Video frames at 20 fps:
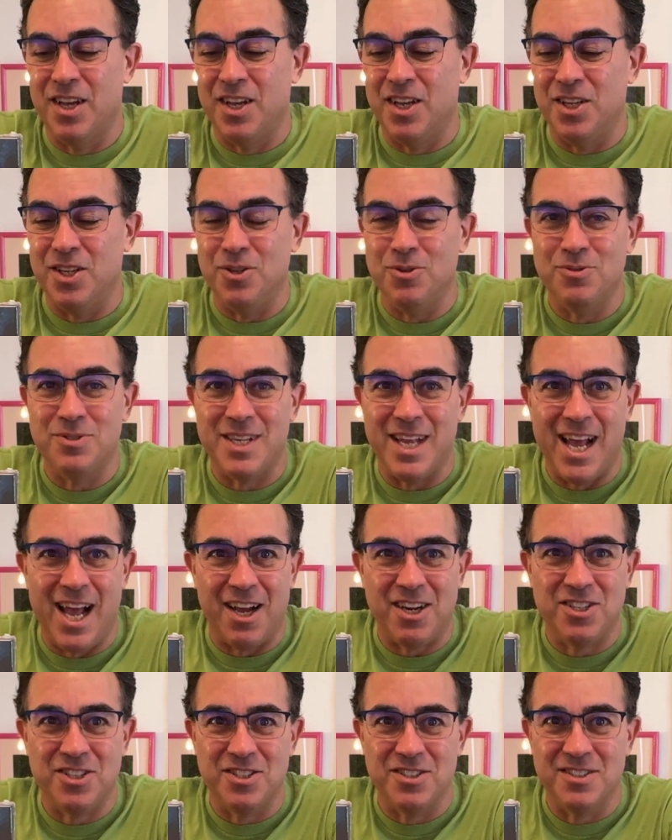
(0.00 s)
Use
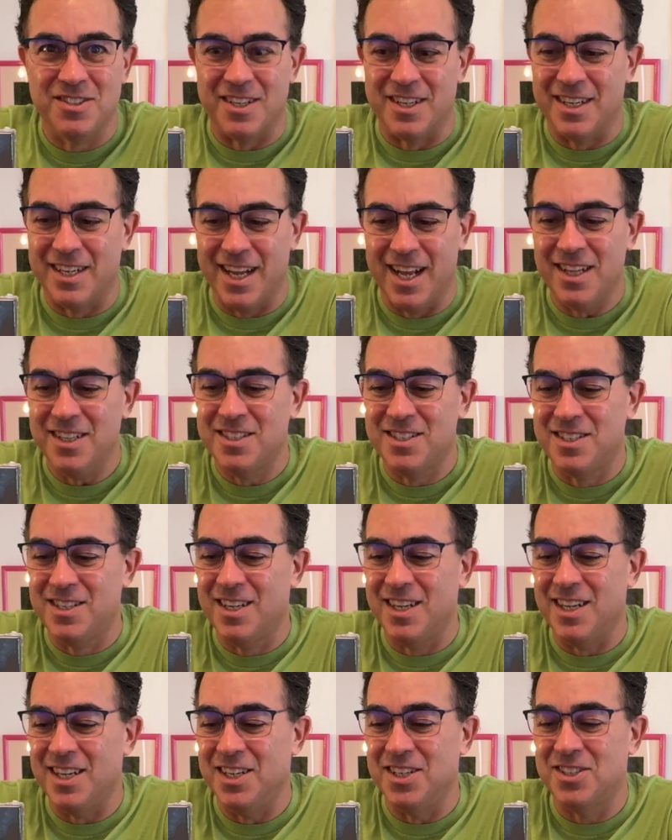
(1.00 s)
actions against
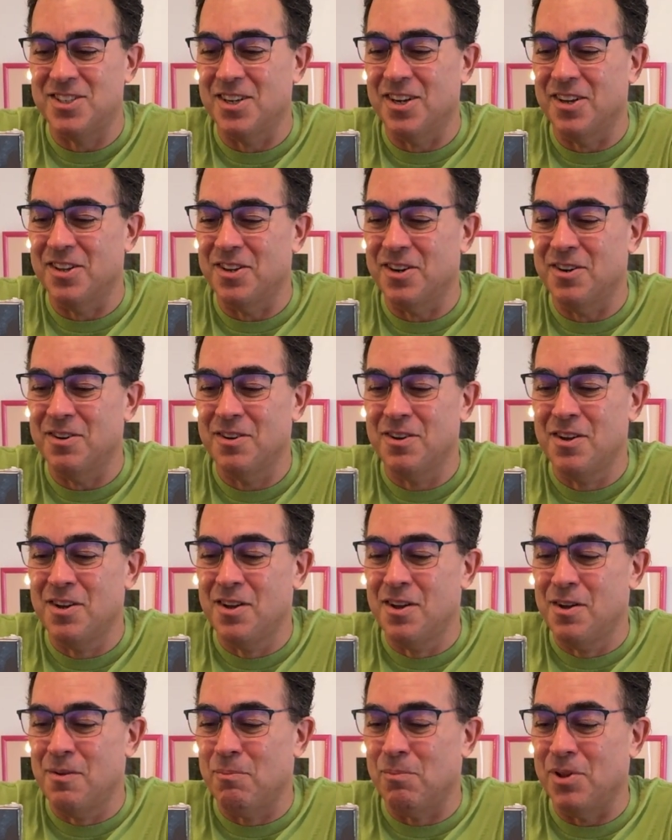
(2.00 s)
each other,
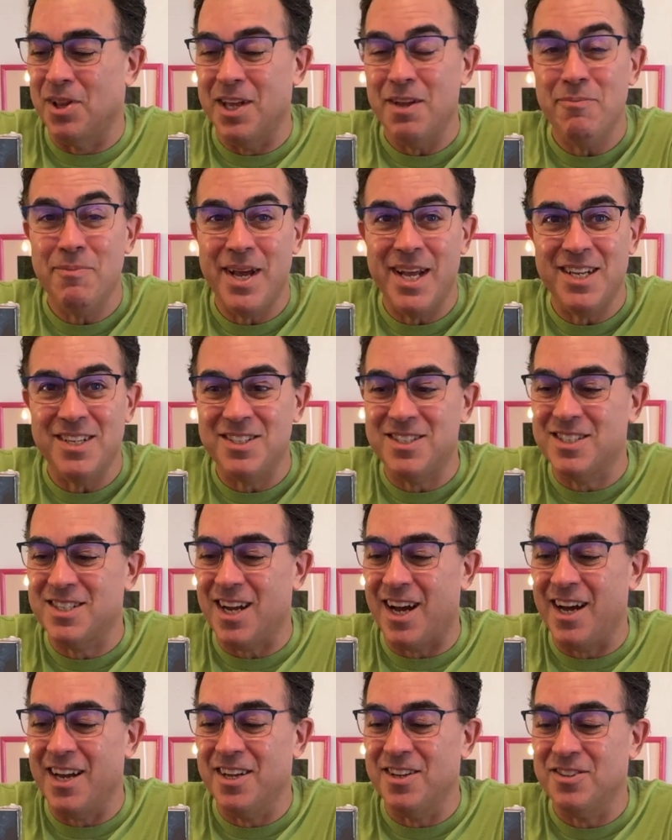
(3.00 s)
play maze
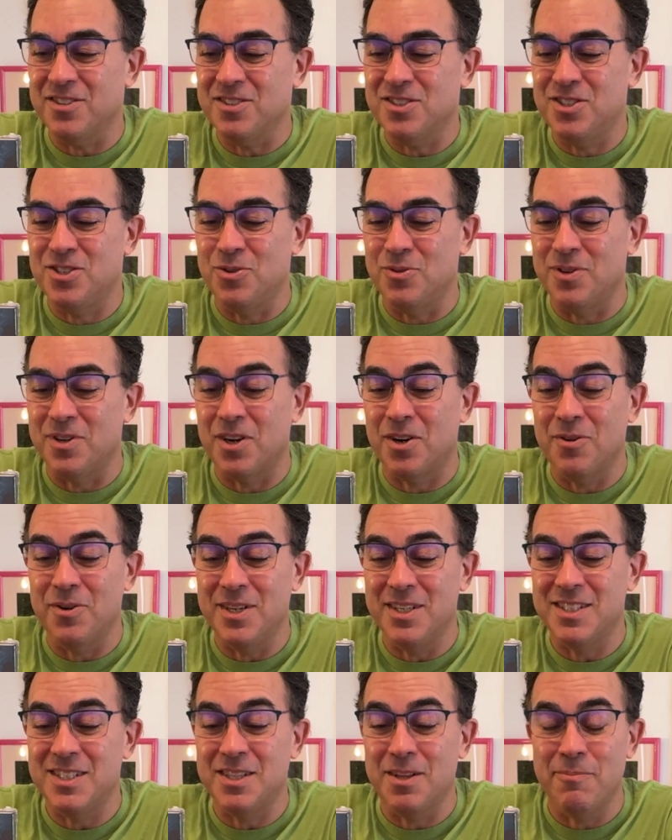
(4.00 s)
tiles to
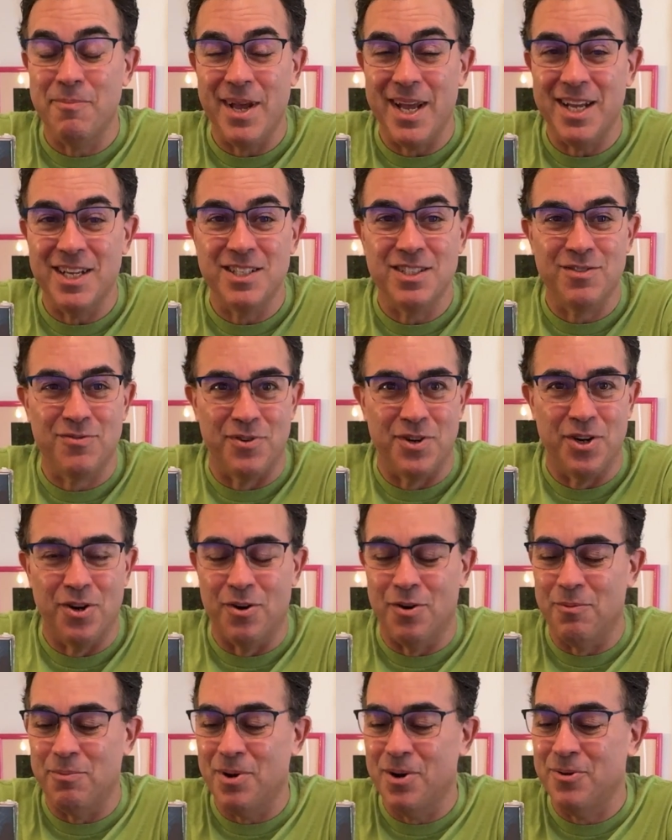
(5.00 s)
increase the maze for your
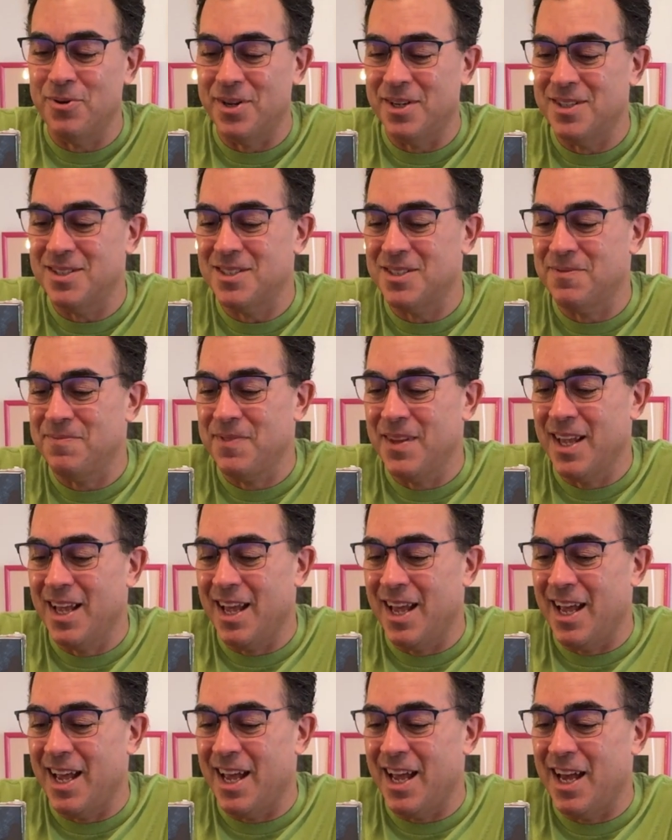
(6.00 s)
opponents,
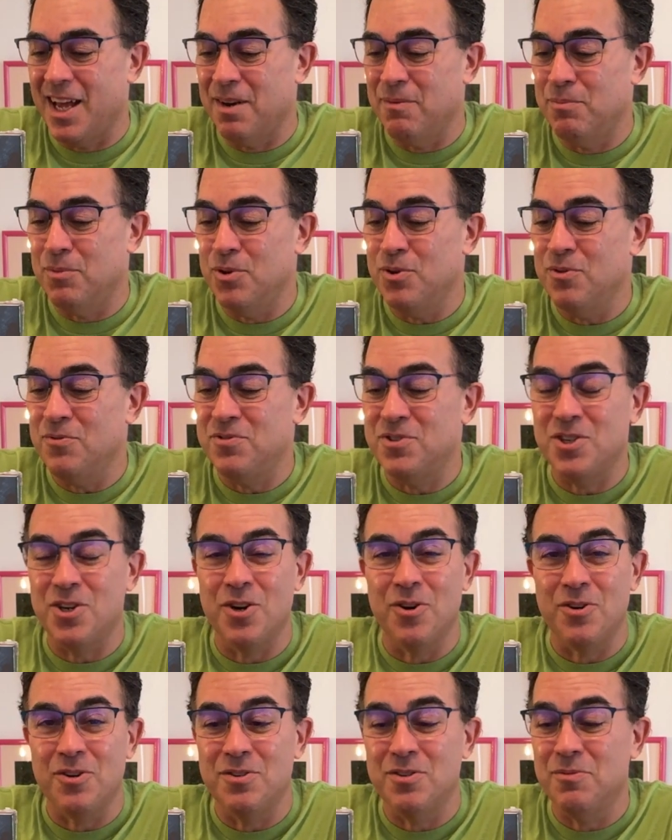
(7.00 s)
and move
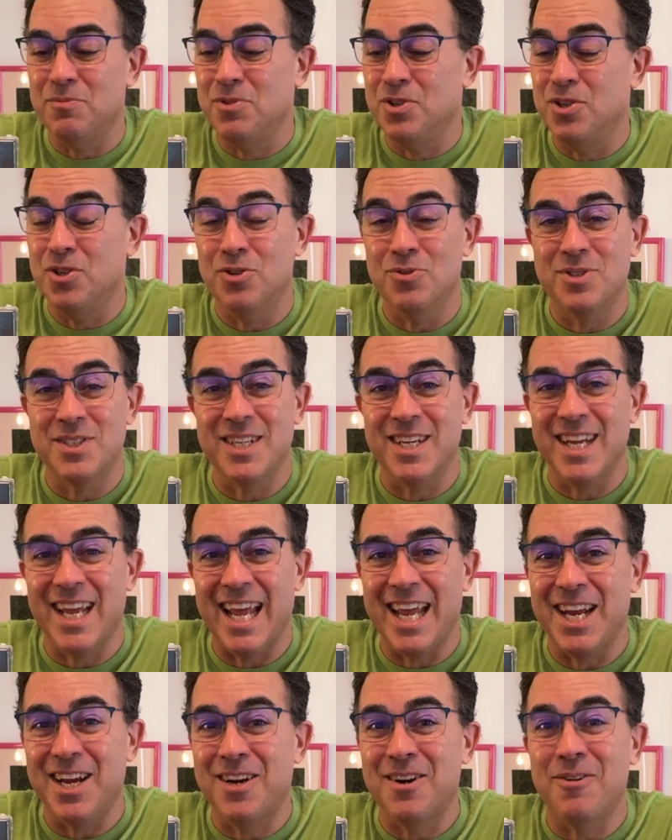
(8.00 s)
using
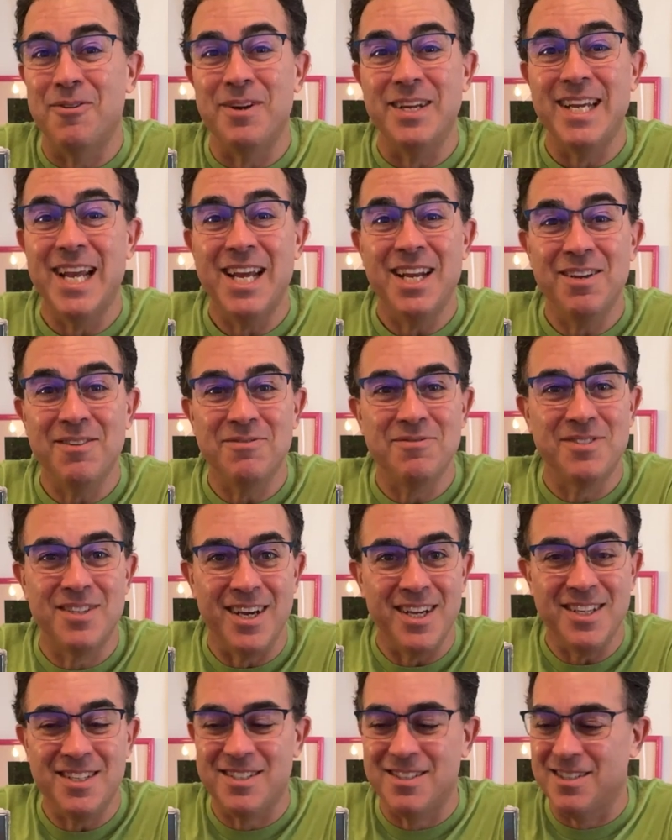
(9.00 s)
a creative
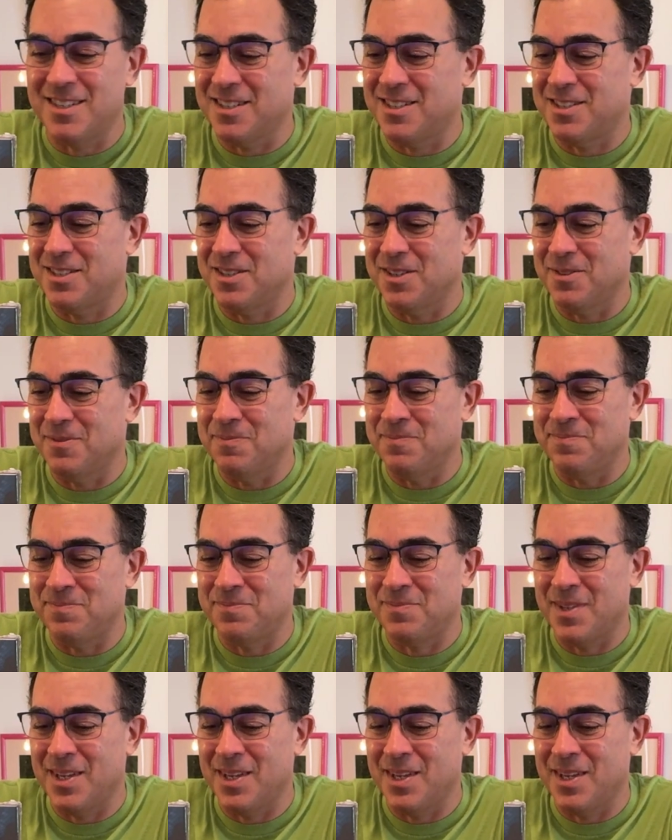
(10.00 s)
dice system.